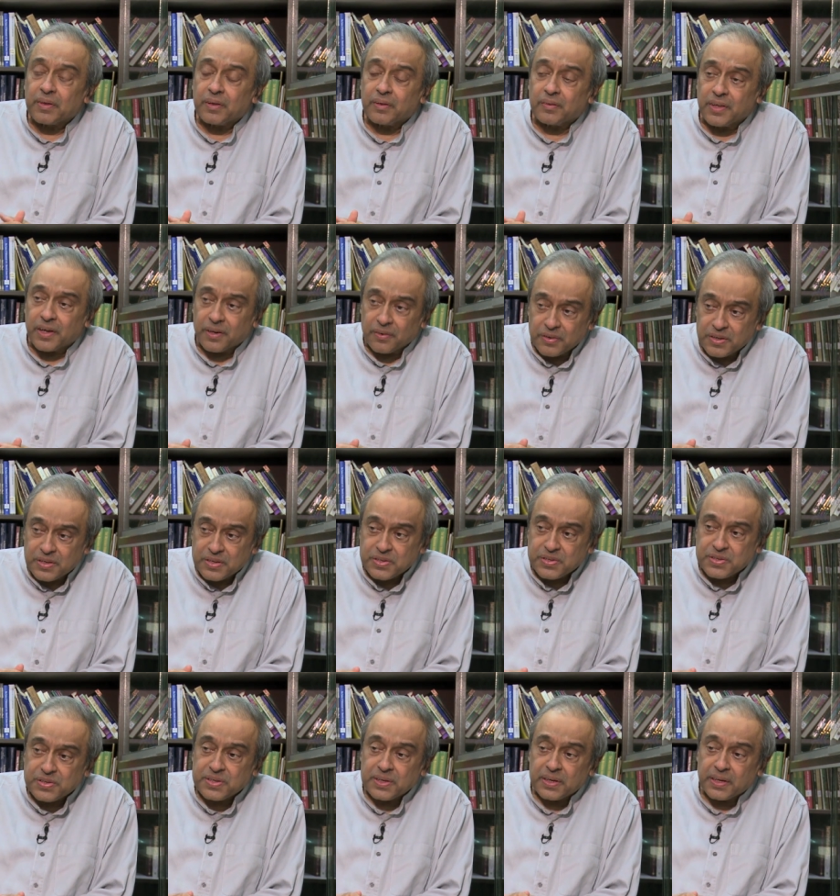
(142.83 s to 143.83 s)
there
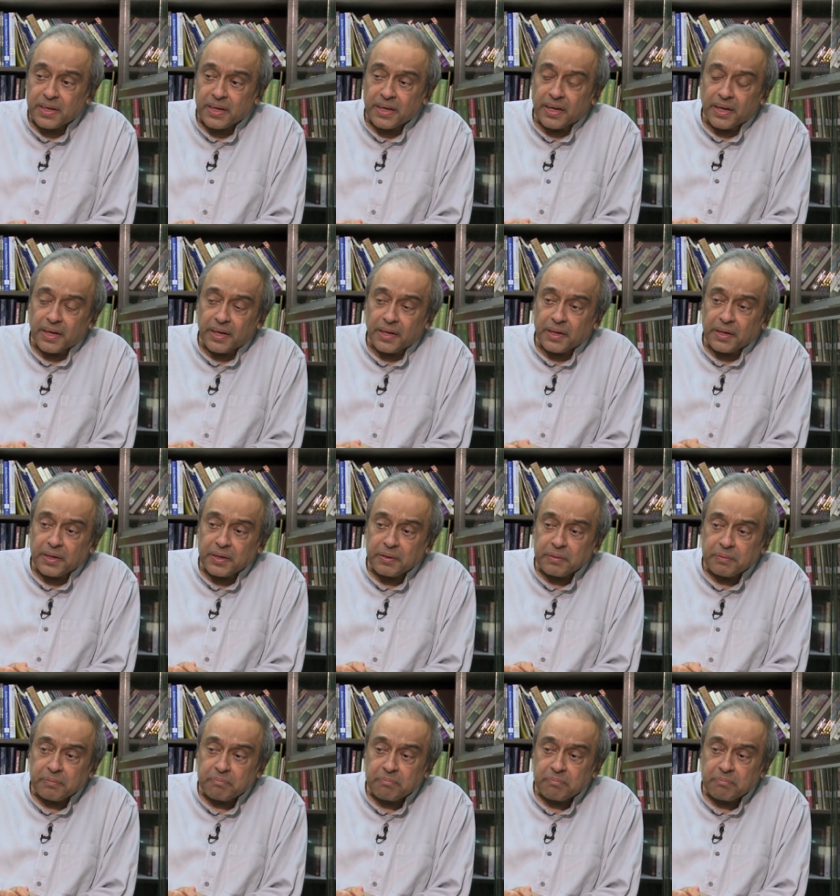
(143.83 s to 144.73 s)
is a